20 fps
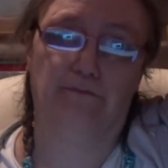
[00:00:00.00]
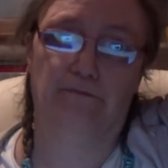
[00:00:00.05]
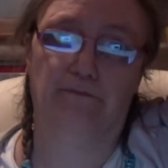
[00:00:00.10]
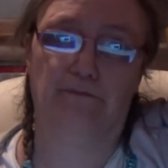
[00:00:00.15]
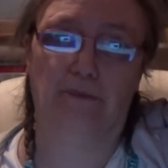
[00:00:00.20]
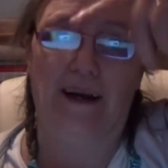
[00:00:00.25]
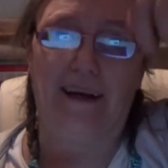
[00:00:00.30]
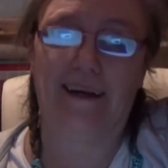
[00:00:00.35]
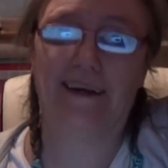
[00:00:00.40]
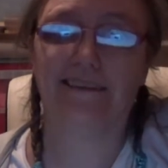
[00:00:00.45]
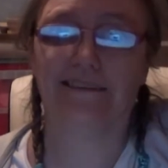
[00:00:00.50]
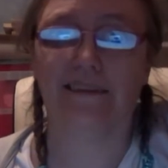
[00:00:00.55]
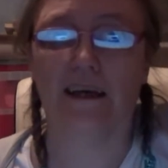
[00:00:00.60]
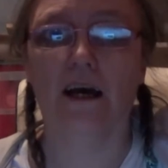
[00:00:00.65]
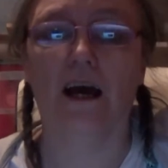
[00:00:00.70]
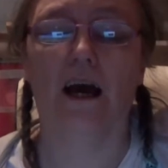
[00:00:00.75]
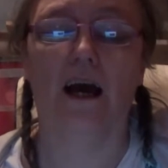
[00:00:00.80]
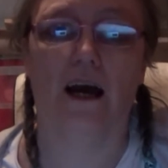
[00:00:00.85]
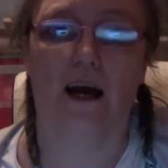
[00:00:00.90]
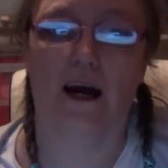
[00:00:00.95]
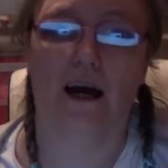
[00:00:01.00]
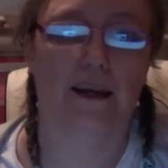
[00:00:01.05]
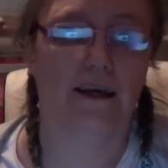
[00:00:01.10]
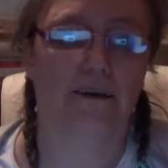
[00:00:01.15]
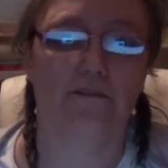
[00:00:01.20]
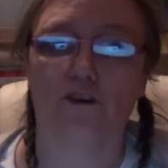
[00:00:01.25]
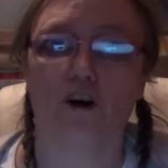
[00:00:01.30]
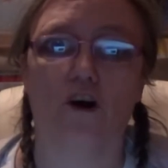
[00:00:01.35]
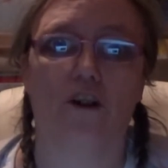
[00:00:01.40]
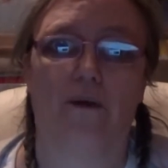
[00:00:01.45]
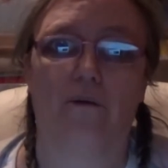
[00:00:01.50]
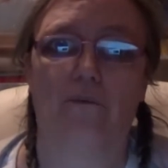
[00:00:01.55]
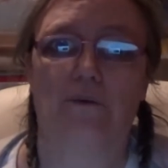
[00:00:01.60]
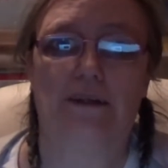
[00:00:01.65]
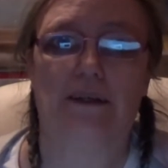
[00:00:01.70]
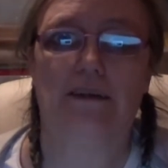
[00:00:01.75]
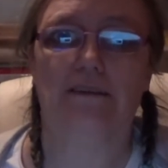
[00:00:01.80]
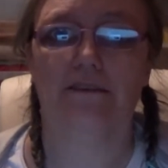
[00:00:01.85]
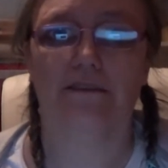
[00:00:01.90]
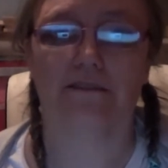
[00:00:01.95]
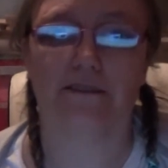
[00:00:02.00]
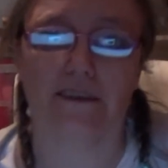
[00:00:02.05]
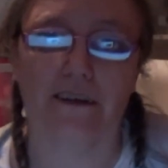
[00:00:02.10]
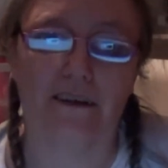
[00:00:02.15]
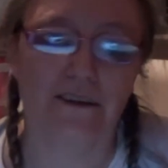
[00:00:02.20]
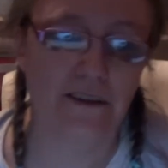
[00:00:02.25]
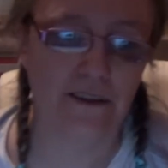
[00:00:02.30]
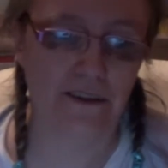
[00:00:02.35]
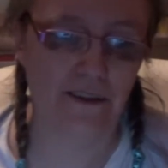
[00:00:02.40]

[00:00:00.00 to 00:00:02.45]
packets, and I haven't got that one yet. So